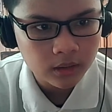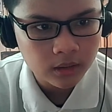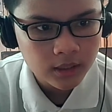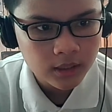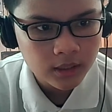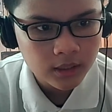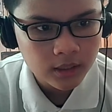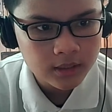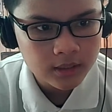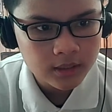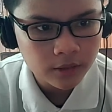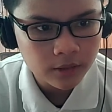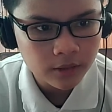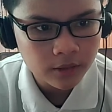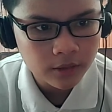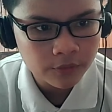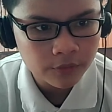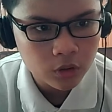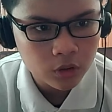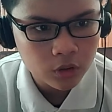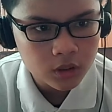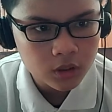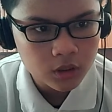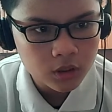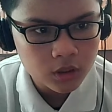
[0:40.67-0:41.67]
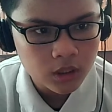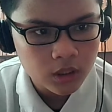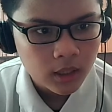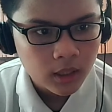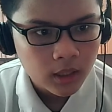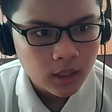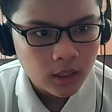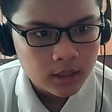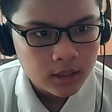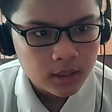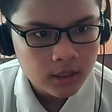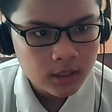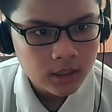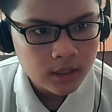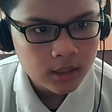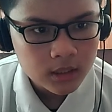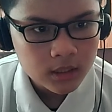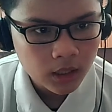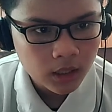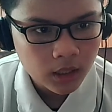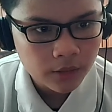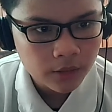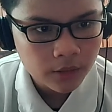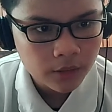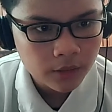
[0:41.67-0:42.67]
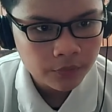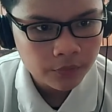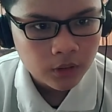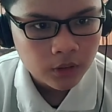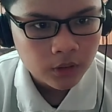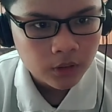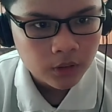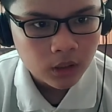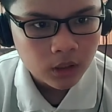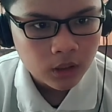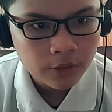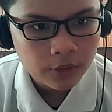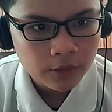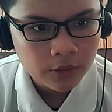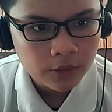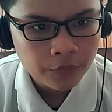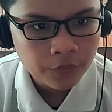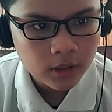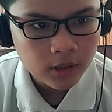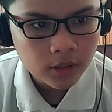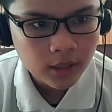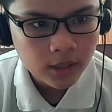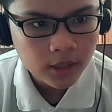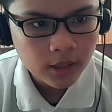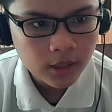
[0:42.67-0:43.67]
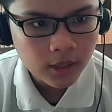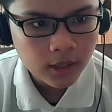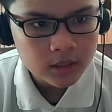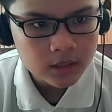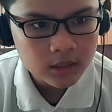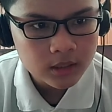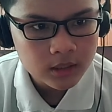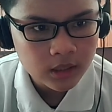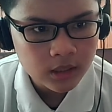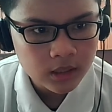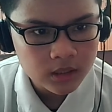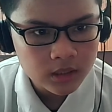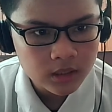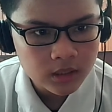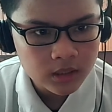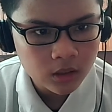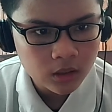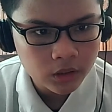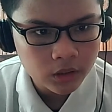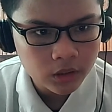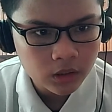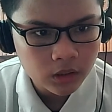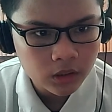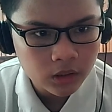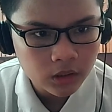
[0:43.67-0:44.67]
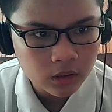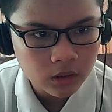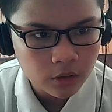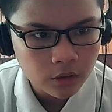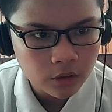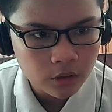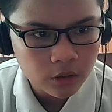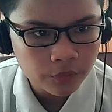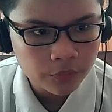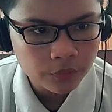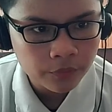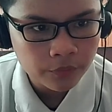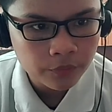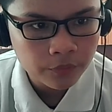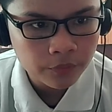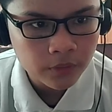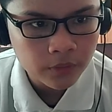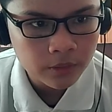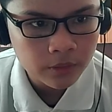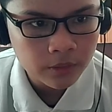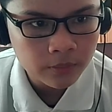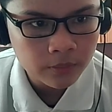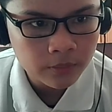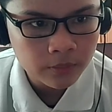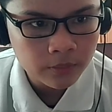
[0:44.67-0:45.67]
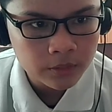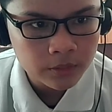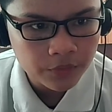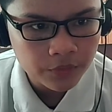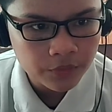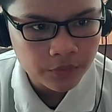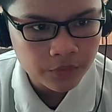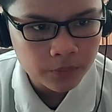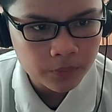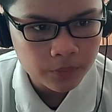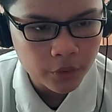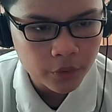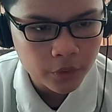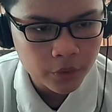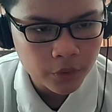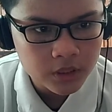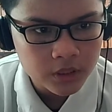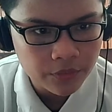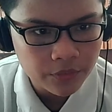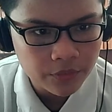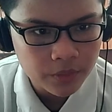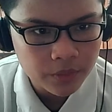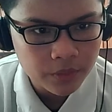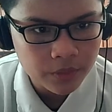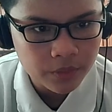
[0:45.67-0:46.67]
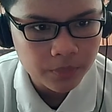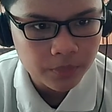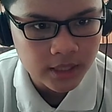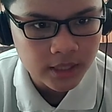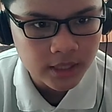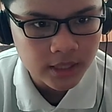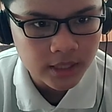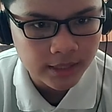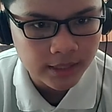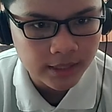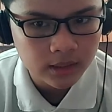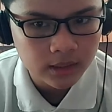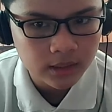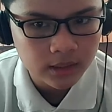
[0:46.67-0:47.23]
and jackfruit seeds have a fairly high starch content around 57.7%.